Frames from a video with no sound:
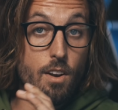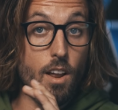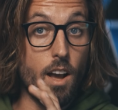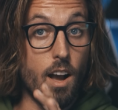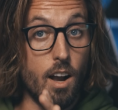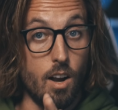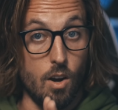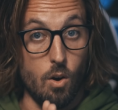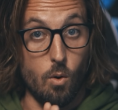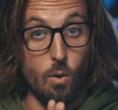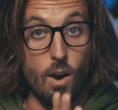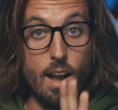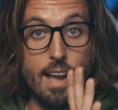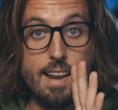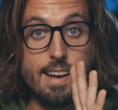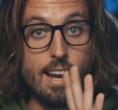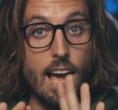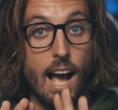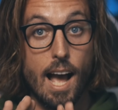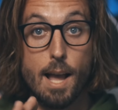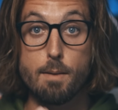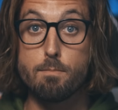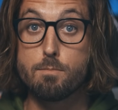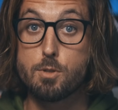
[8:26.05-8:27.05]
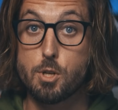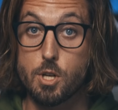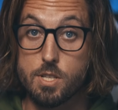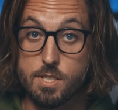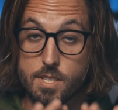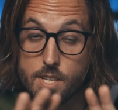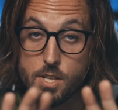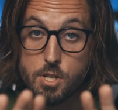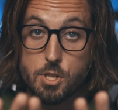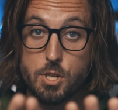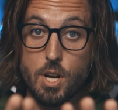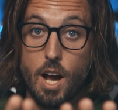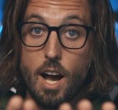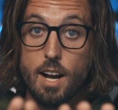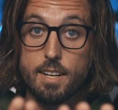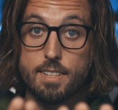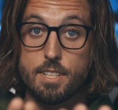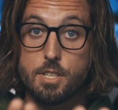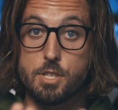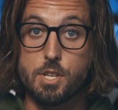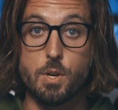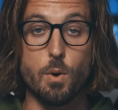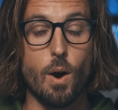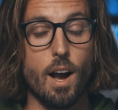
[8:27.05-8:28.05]
no. And I'm just as
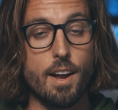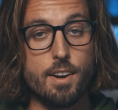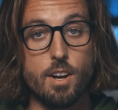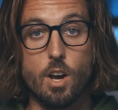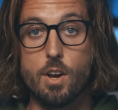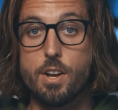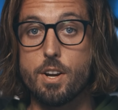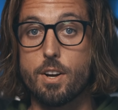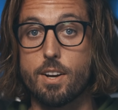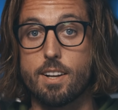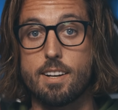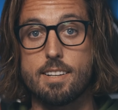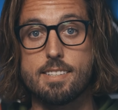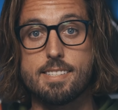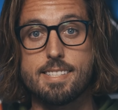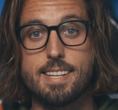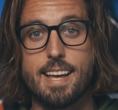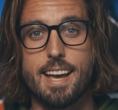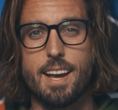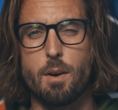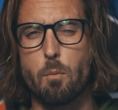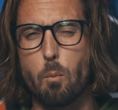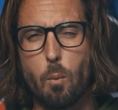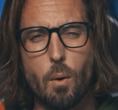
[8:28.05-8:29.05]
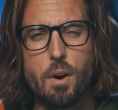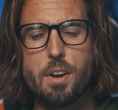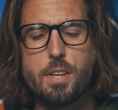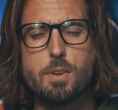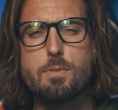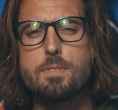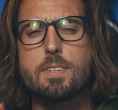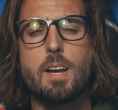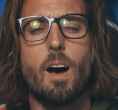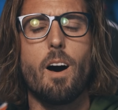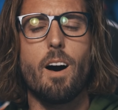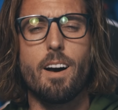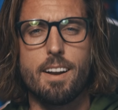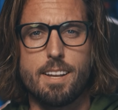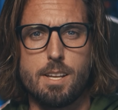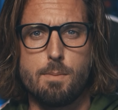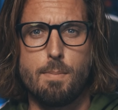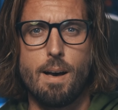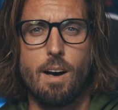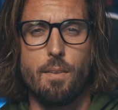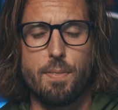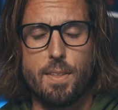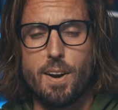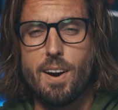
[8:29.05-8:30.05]
shocked as you. I know you're gonna say, what are you talking
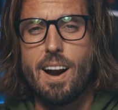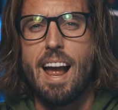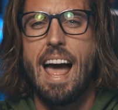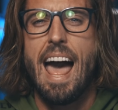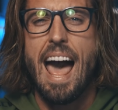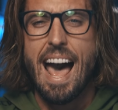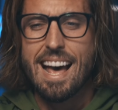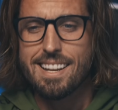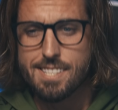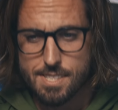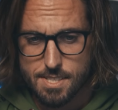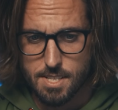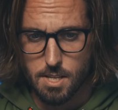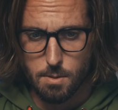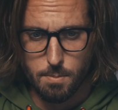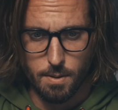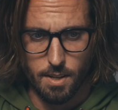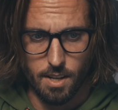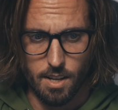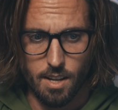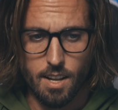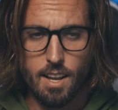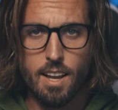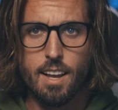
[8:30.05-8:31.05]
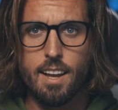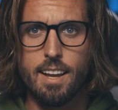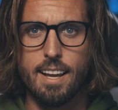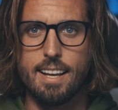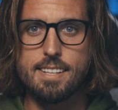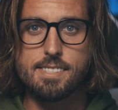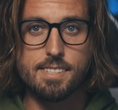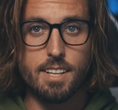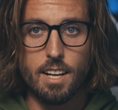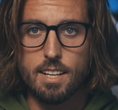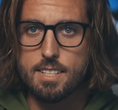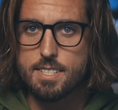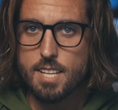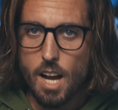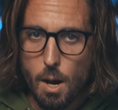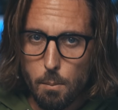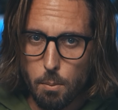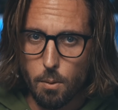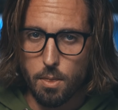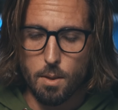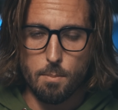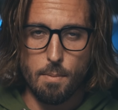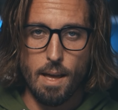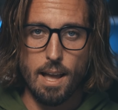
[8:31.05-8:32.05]
about? There has to be. It's got
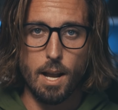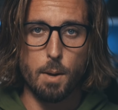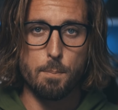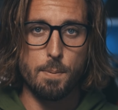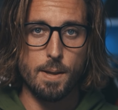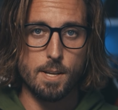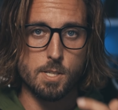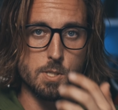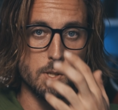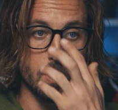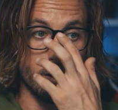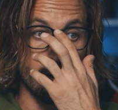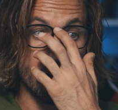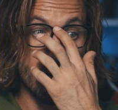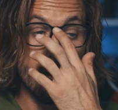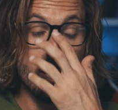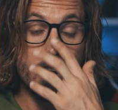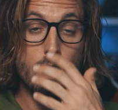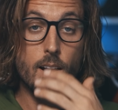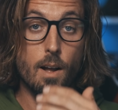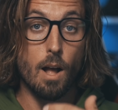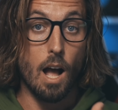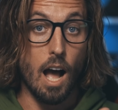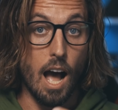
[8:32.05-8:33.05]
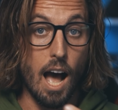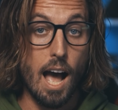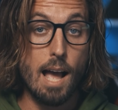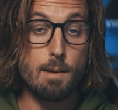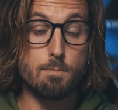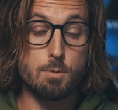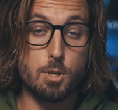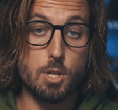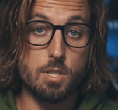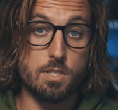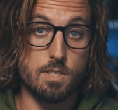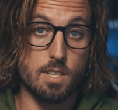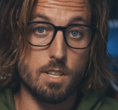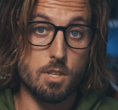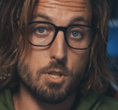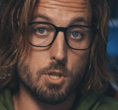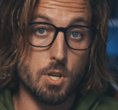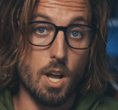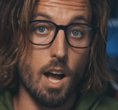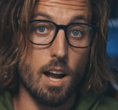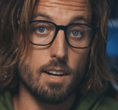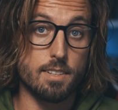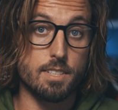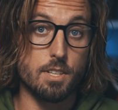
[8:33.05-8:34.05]
double the megapixel, I'm just as
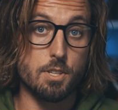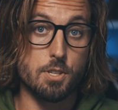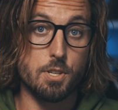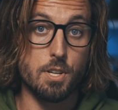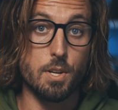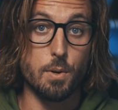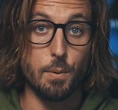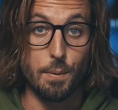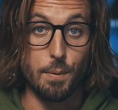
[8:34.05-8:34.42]
shocked as